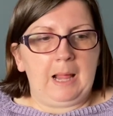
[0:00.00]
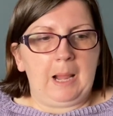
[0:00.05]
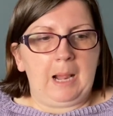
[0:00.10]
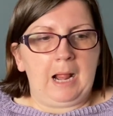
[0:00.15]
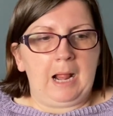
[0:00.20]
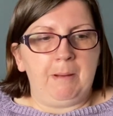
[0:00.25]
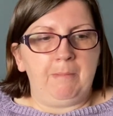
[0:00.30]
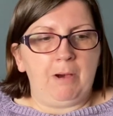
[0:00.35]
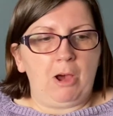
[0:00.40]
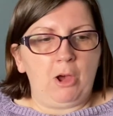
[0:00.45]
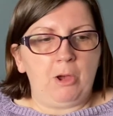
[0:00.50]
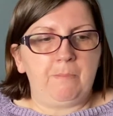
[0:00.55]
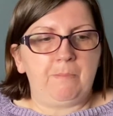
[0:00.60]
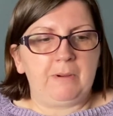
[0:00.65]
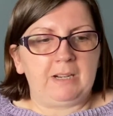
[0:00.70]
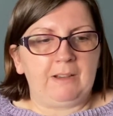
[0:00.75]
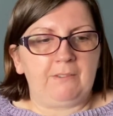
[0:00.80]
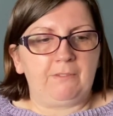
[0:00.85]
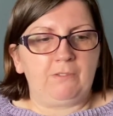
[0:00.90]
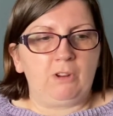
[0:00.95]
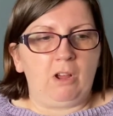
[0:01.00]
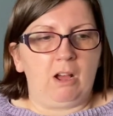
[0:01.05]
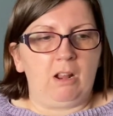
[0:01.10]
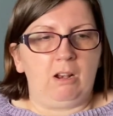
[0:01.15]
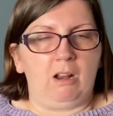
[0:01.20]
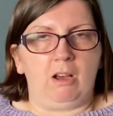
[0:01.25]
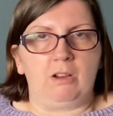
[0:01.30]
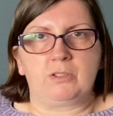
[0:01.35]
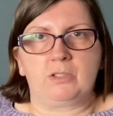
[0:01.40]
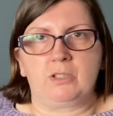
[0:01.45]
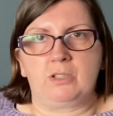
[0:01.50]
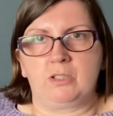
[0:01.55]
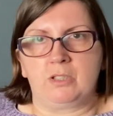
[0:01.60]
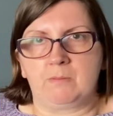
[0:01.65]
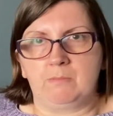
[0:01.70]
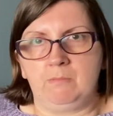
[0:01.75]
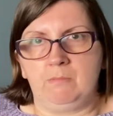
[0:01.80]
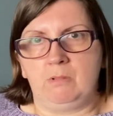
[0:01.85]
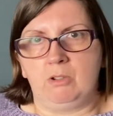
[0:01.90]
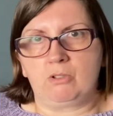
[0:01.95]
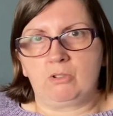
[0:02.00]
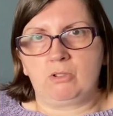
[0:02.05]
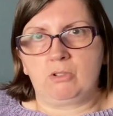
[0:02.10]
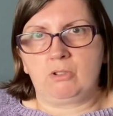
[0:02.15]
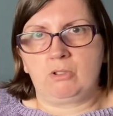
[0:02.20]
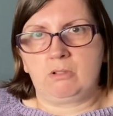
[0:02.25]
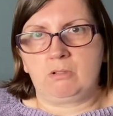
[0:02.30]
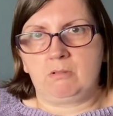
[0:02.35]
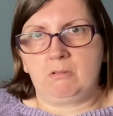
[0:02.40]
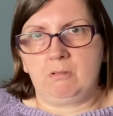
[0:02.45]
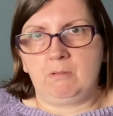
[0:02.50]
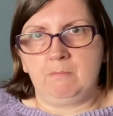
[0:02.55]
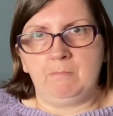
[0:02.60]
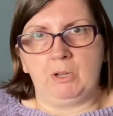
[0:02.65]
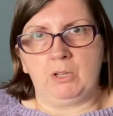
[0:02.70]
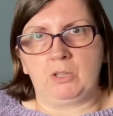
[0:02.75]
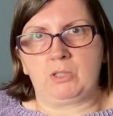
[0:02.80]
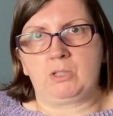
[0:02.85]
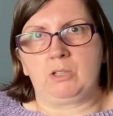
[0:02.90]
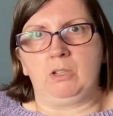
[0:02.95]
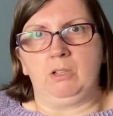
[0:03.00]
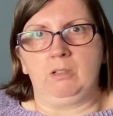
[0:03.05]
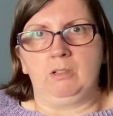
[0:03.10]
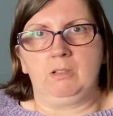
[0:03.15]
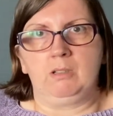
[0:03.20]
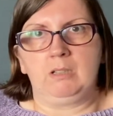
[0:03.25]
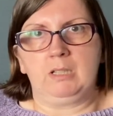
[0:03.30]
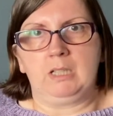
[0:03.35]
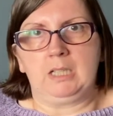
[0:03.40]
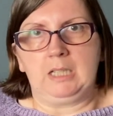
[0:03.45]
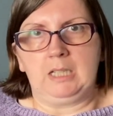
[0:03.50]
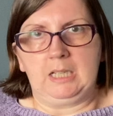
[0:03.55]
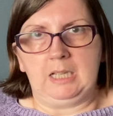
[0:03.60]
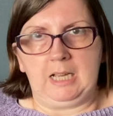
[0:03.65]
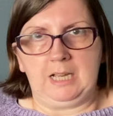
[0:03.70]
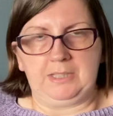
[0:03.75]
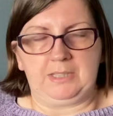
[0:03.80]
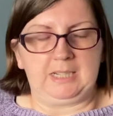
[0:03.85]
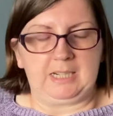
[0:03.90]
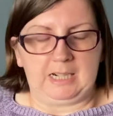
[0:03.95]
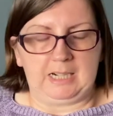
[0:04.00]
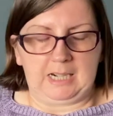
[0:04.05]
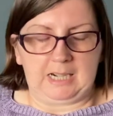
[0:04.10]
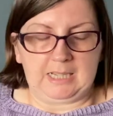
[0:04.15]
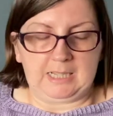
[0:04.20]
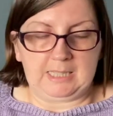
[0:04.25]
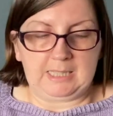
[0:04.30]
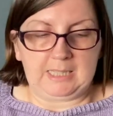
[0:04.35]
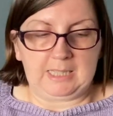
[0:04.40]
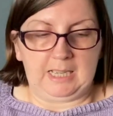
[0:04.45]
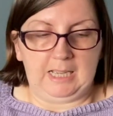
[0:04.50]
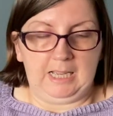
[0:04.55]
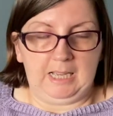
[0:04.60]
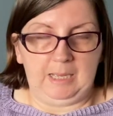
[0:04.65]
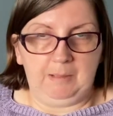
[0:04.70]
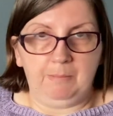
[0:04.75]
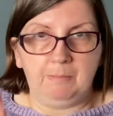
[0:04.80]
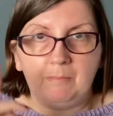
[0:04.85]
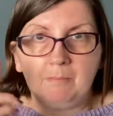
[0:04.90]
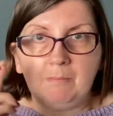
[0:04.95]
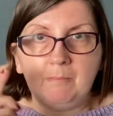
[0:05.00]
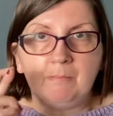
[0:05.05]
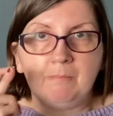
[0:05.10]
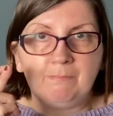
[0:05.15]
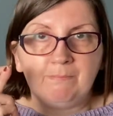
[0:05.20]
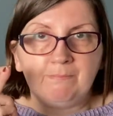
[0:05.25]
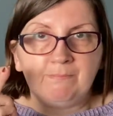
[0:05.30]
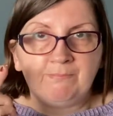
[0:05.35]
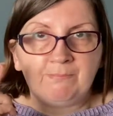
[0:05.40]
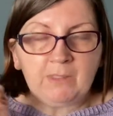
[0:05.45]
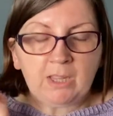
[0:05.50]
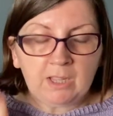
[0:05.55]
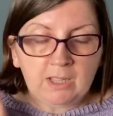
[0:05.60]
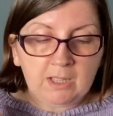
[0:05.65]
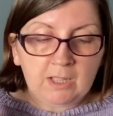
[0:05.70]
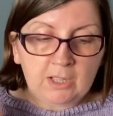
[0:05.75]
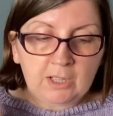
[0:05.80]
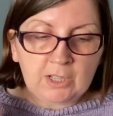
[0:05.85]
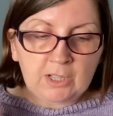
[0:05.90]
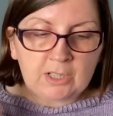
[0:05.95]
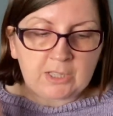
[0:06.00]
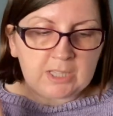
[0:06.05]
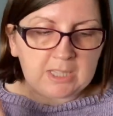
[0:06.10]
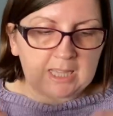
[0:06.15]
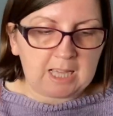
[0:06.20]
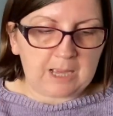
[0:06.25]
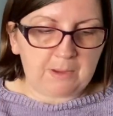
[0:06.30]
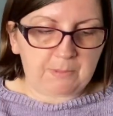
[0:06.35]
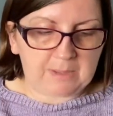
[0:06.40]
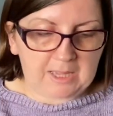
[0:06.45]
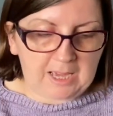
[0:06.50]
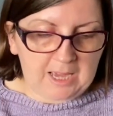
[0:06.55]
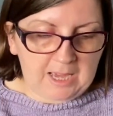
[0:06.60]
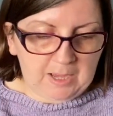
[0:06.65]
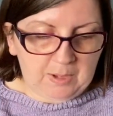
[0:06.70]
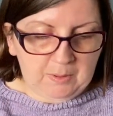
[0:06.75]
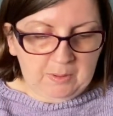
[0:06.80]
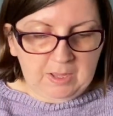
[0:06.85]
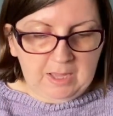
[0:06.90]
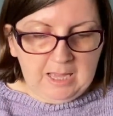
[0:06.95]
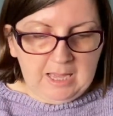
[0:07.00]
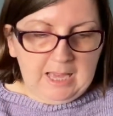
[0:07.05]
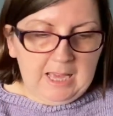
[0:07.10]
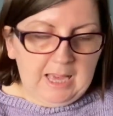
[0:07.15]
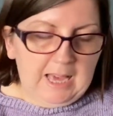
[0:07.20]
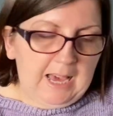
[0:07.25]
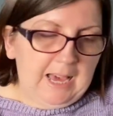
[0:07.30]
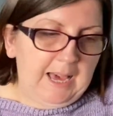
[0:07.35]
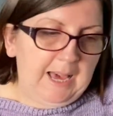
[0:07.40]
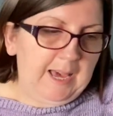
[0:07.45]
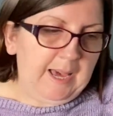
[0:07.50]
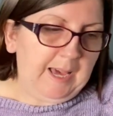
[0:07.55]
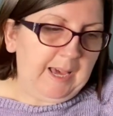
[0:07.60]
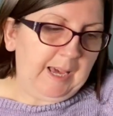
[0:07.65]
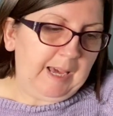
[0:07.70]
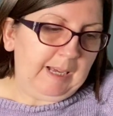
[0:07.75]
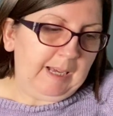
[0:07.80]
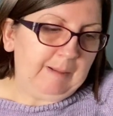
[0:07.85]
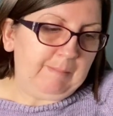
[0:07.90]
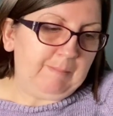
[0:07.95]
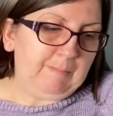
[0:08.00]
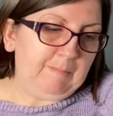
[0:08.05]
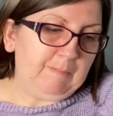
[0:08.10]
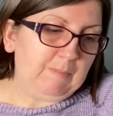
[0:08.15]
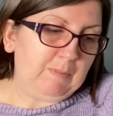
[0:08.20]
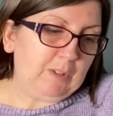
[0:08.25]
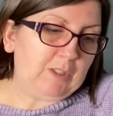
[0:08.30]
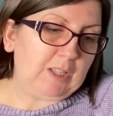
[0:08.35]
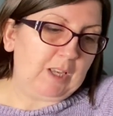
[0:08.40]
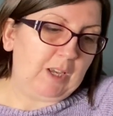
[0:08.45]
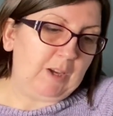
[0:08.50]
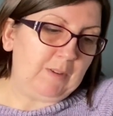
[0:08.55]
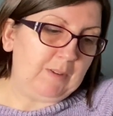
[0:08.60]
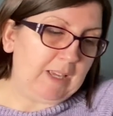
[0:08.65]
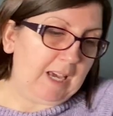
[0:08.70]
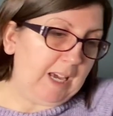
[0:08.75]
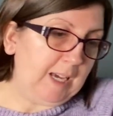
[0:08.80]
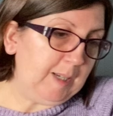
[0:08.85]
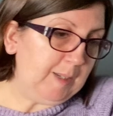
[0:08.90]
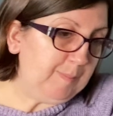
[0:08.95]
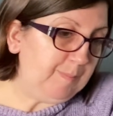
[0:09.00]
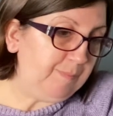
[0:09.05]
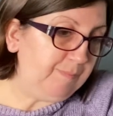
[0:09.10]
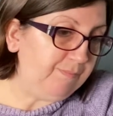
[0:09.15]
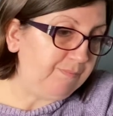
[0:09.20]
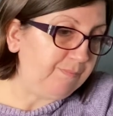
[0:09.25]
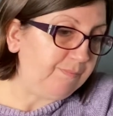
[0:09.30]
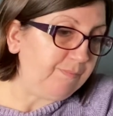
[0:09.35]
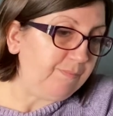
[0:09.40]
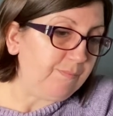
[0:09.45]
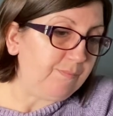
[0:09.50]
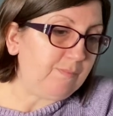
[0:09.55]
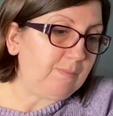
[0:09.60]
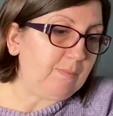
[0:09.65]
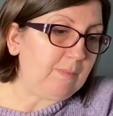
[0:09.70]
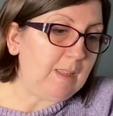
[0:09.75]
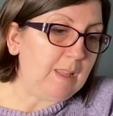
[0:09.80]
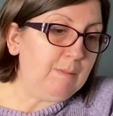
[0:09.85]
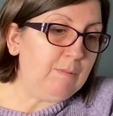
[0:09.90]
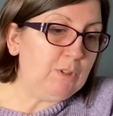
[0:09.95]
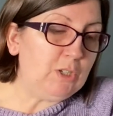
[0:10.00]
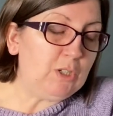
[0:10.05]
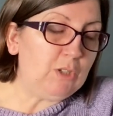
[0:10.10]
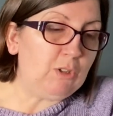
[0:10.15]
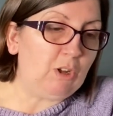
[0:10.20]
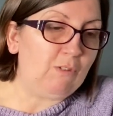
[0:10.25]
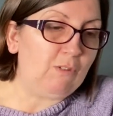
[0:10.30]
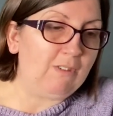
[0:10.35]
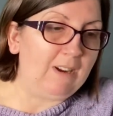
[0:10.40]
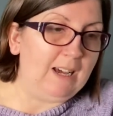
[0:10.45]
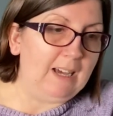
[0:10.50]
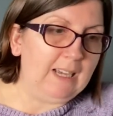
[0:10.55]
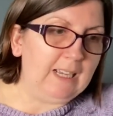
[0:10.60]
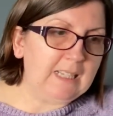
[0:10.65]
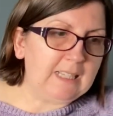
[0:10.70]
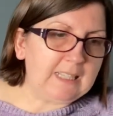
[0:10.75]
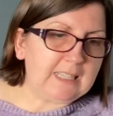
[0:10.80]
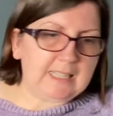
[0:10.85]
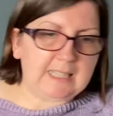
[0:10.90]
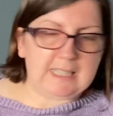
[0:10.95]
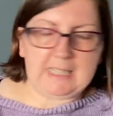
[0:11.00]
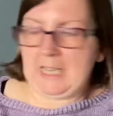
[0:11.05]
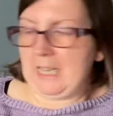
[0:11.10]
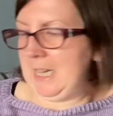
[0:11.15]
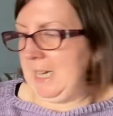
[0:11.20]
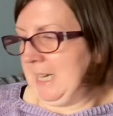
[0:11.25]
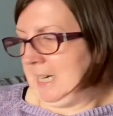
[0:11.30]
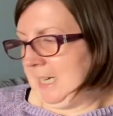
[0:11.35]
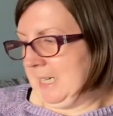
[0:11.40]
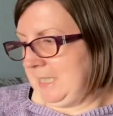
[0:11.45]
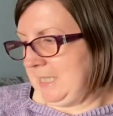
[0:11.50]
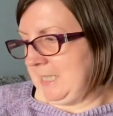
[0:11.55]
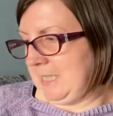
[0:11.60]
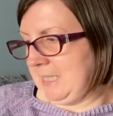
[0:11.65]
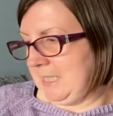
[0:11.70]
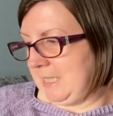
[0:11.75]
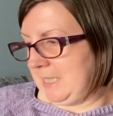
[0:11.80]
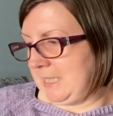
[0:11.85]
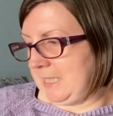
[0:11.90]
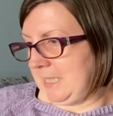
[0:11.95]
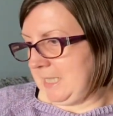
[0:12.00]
I'm hoping I've not lost as much muscle as I did last time. So there we go. So yeah, I'm doing all right, and